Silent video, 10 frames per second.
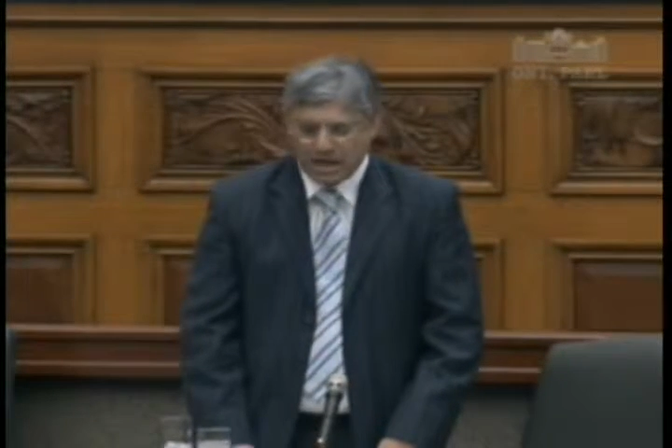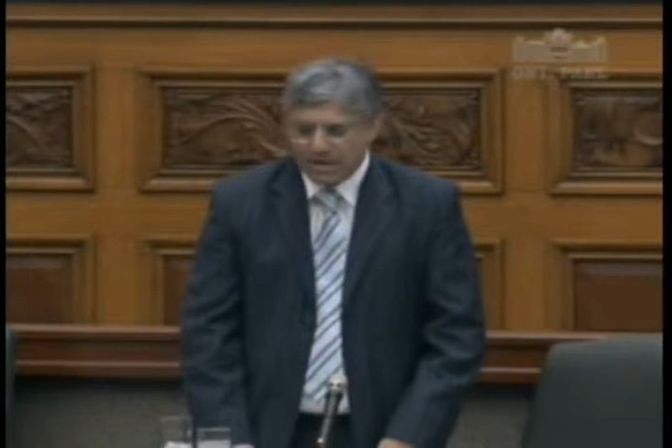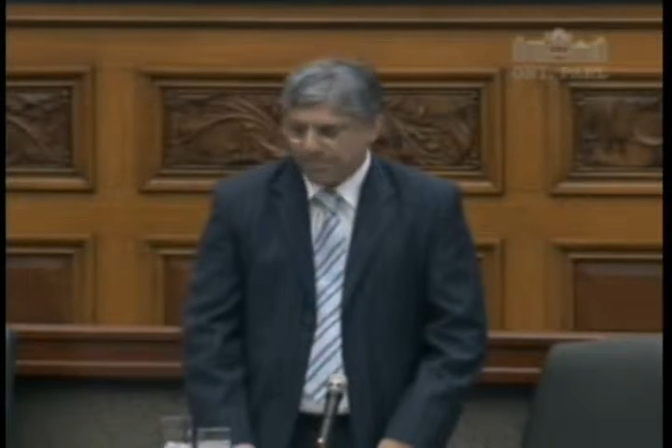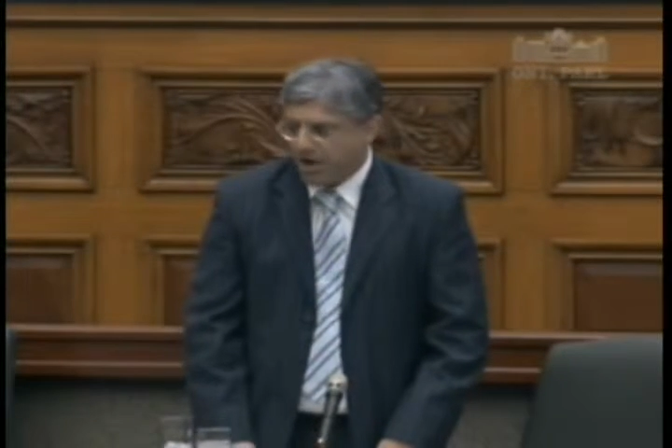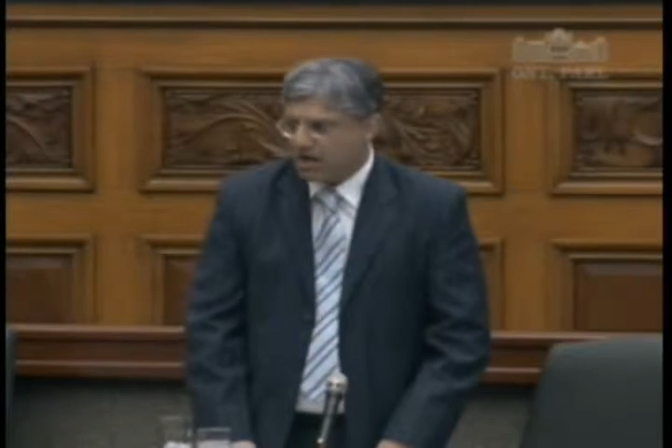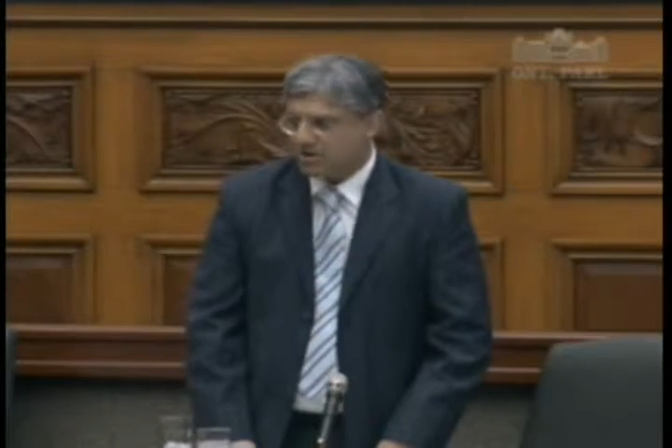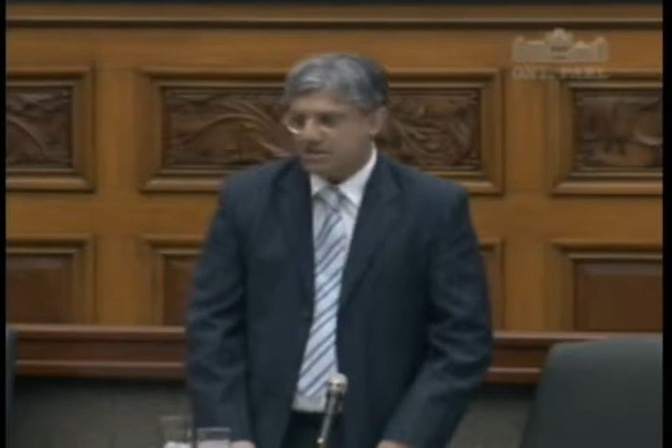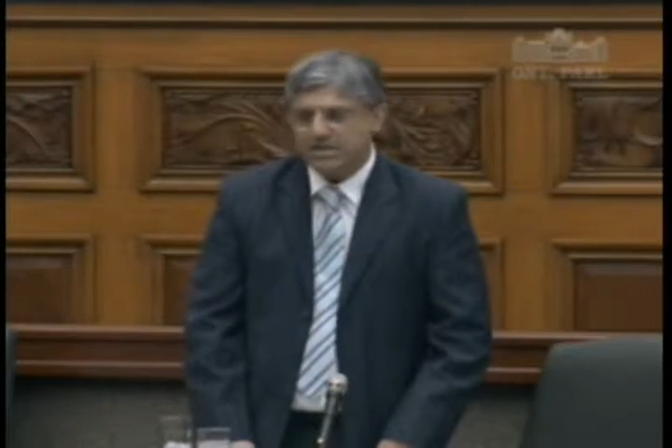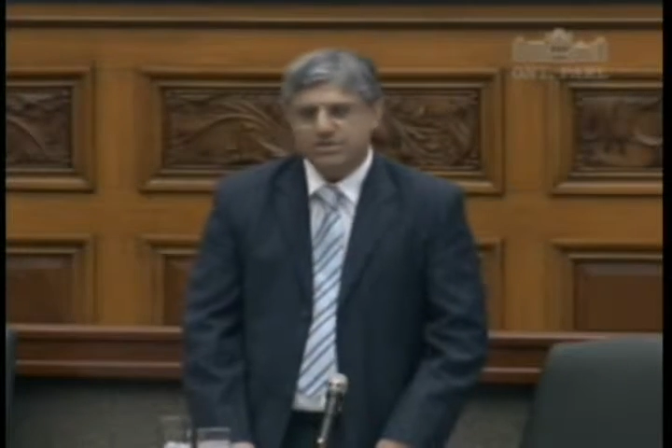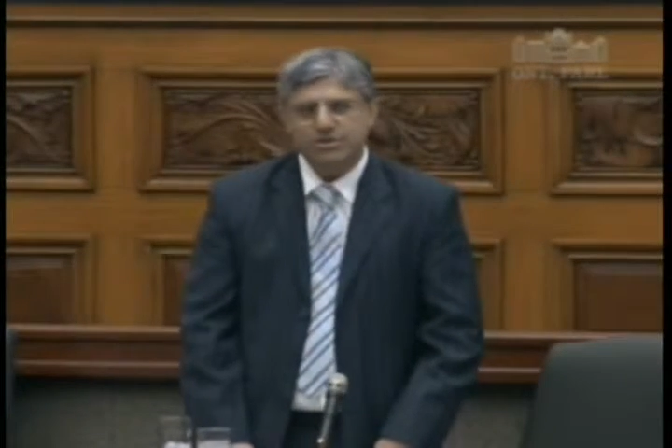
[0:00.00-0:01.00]

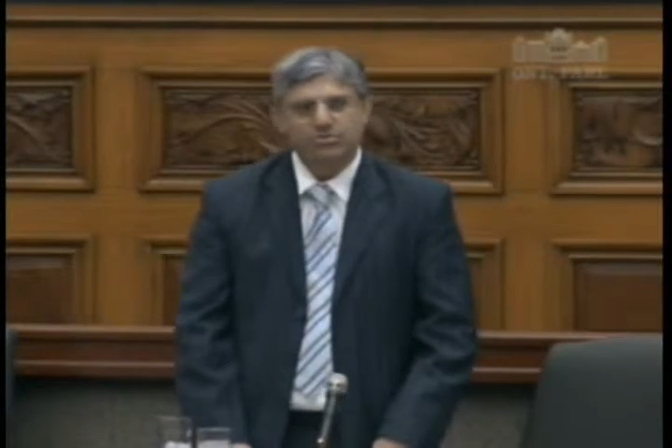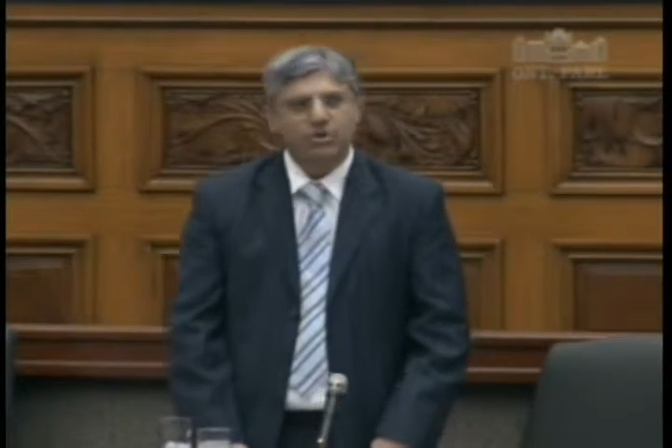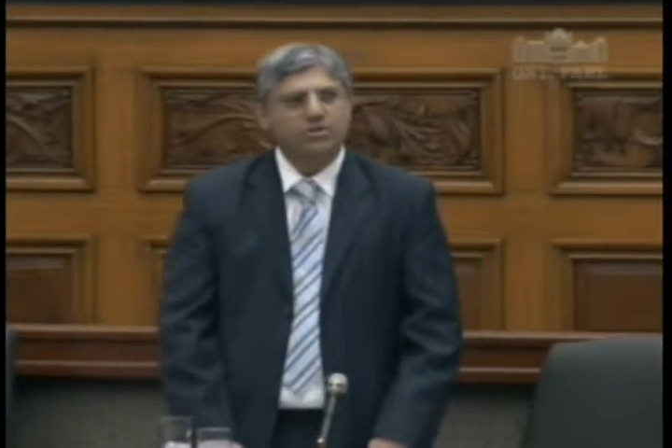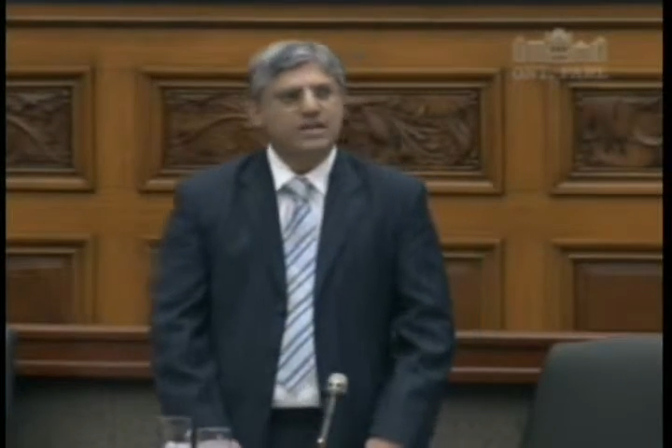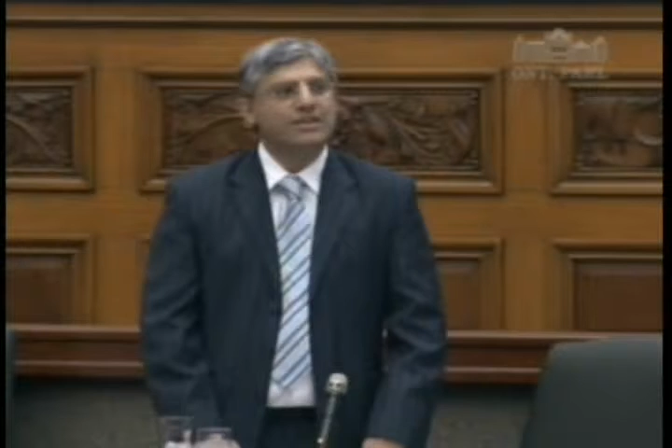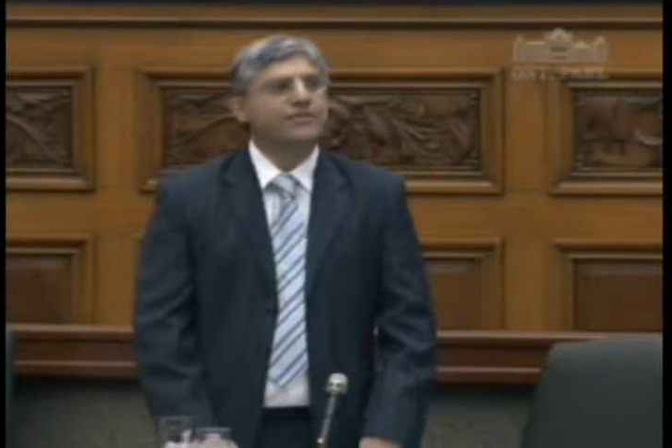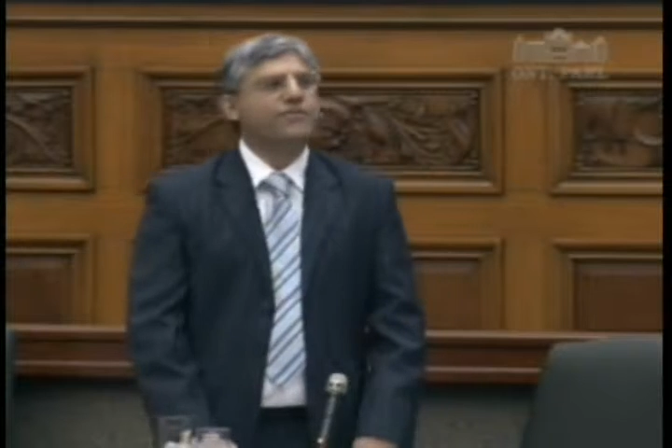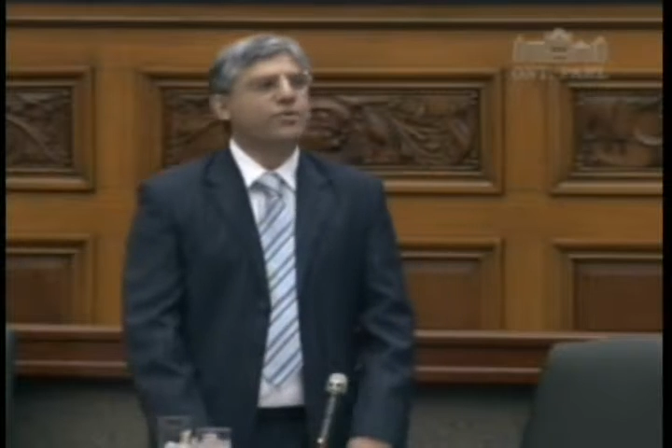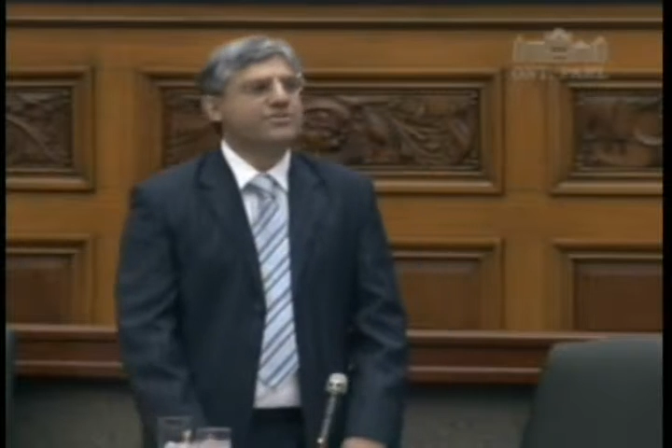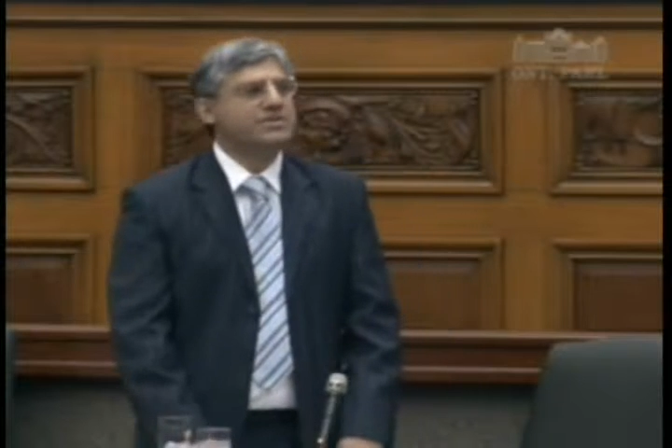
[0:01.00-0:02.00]
Hippocrates, who wrote in the
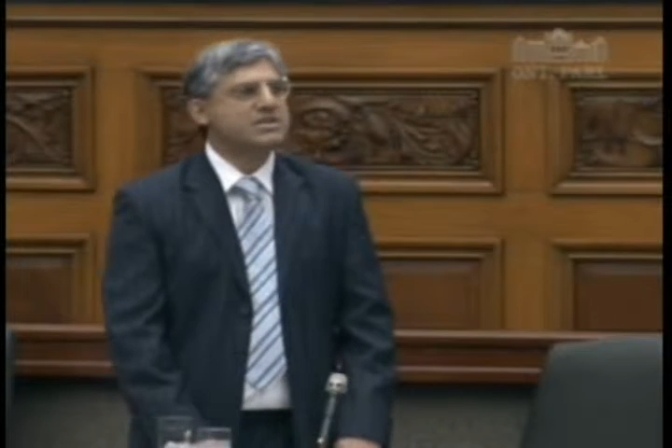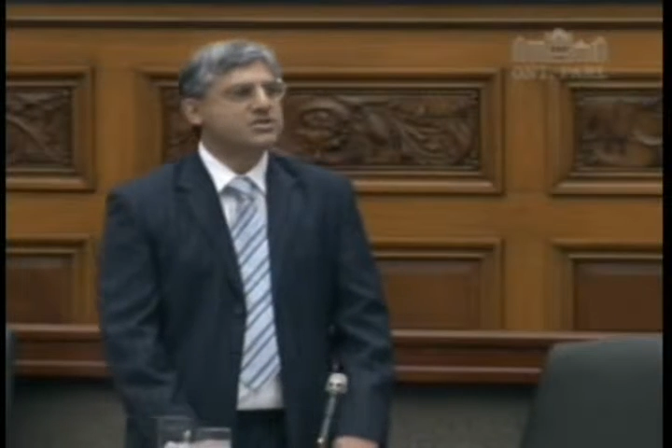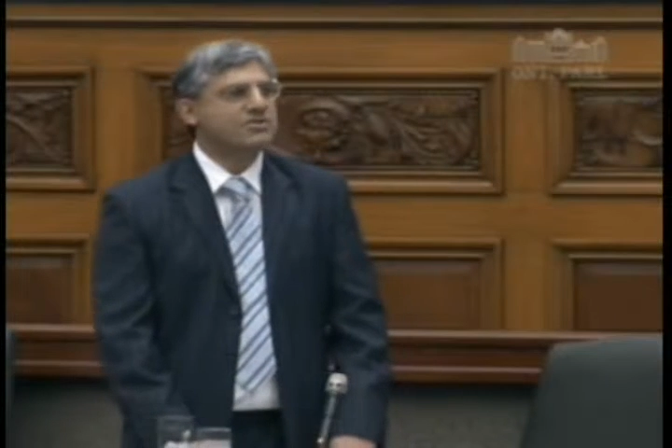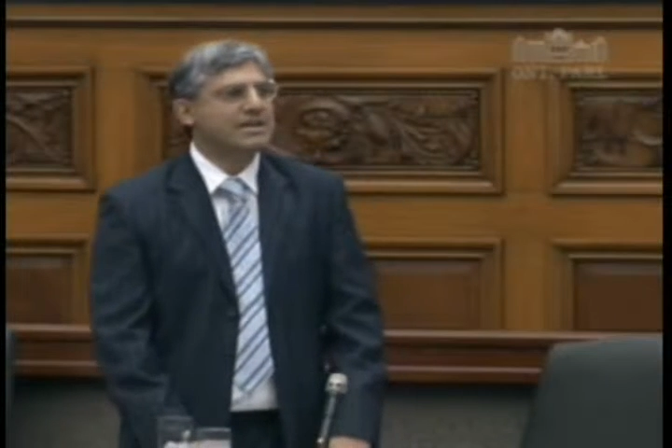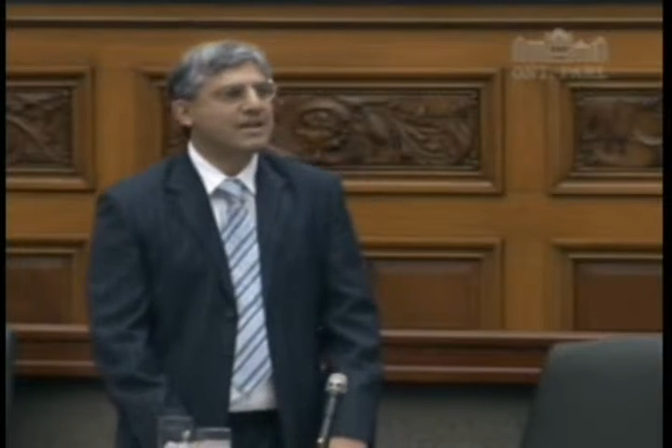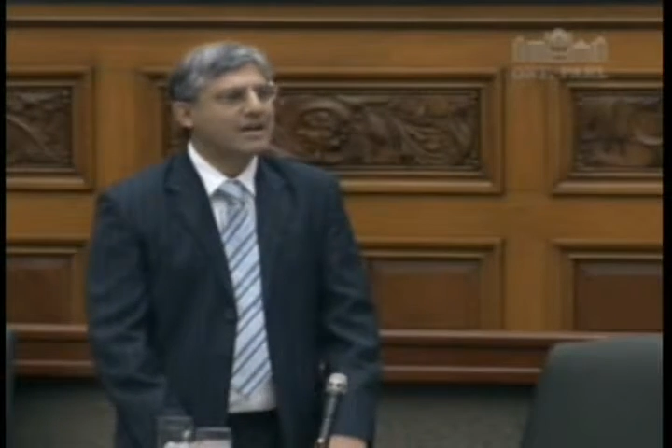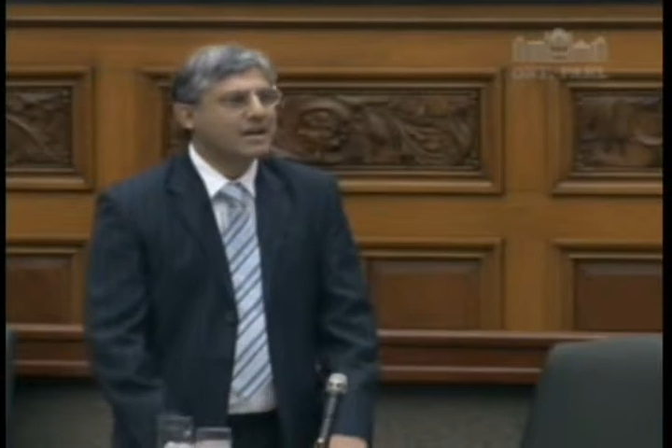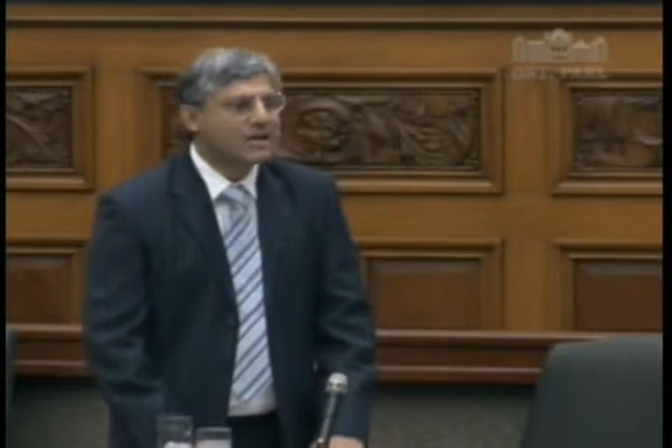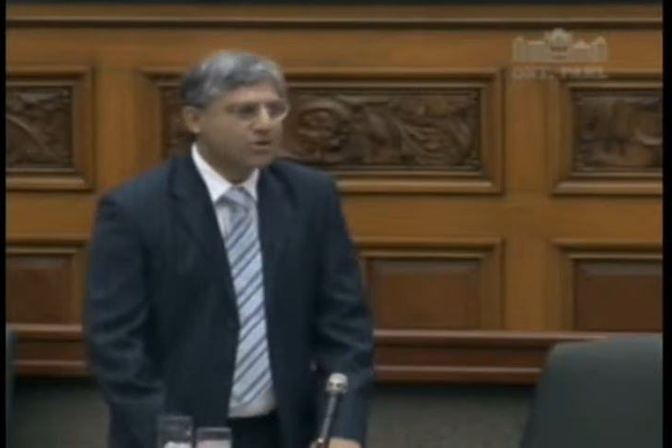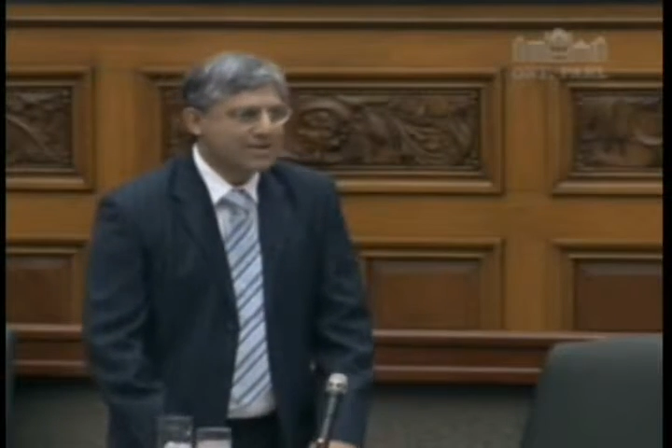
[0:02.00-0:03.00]
4th century
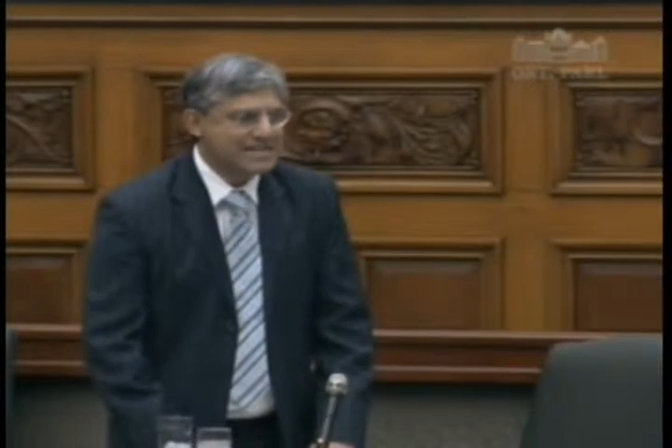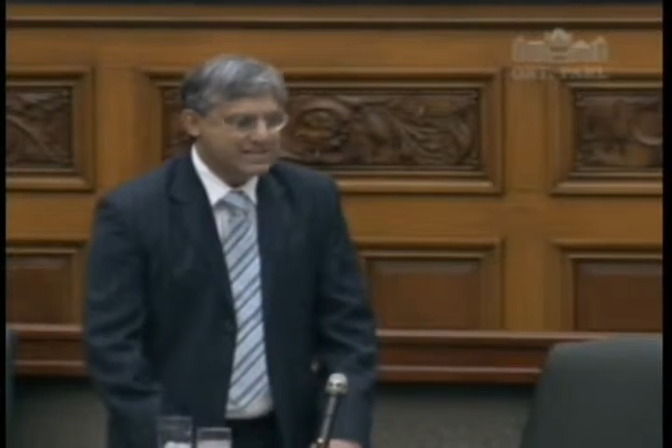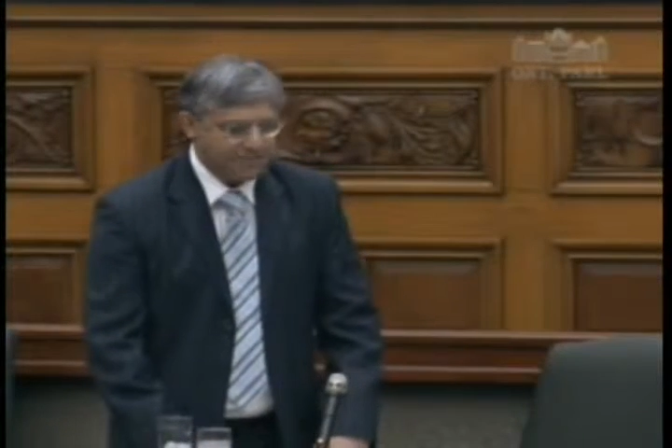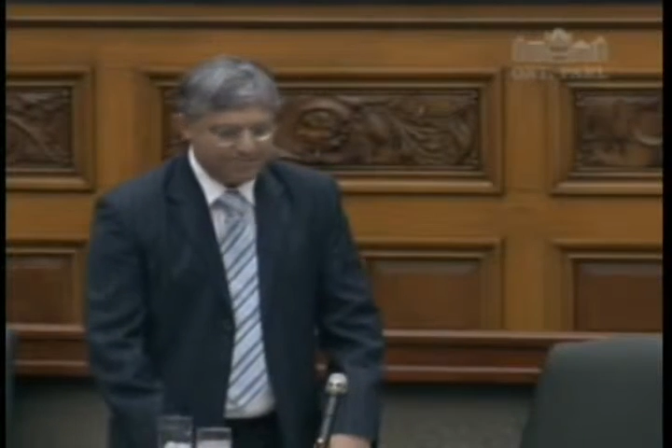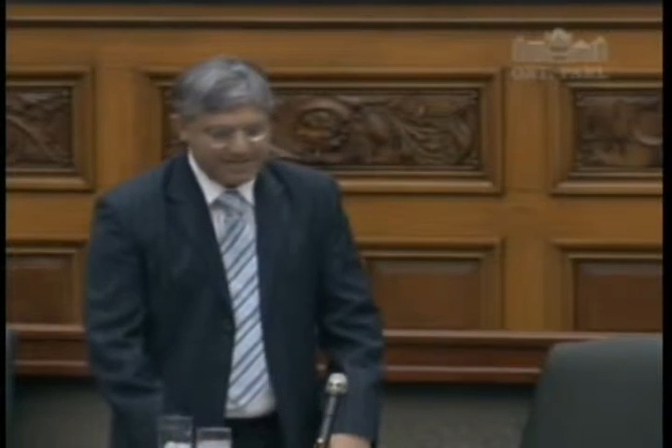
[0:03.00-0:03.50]
Greece,